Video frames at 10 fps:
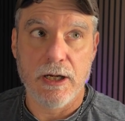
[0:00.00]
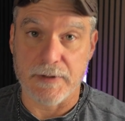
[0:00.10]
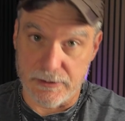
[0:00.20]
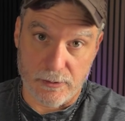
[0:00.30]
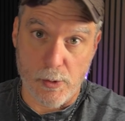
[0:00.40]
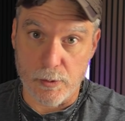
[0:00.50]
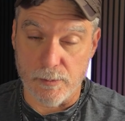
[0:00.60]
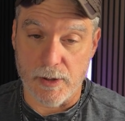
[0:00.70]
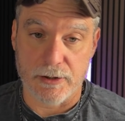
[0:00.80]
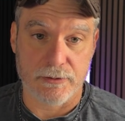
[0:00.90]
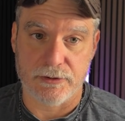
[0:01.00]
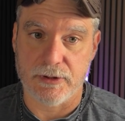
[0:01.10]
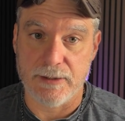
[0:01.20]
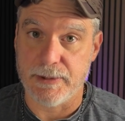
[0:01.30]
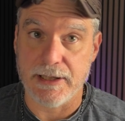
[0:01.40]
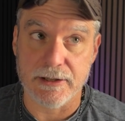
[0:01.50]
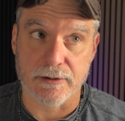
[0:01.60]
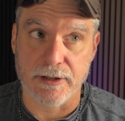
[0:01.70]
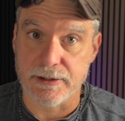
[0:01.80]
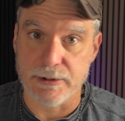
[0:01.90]
these local models, but
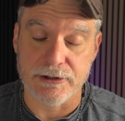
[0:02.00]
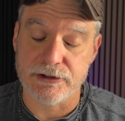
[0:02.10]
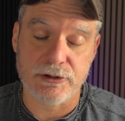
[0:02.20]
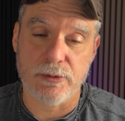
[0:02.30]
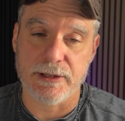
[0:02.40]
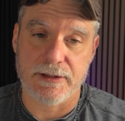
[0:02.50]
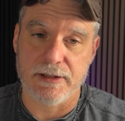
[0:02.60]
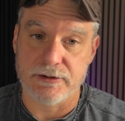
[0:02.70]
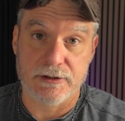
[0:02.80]
integrate them into so many things,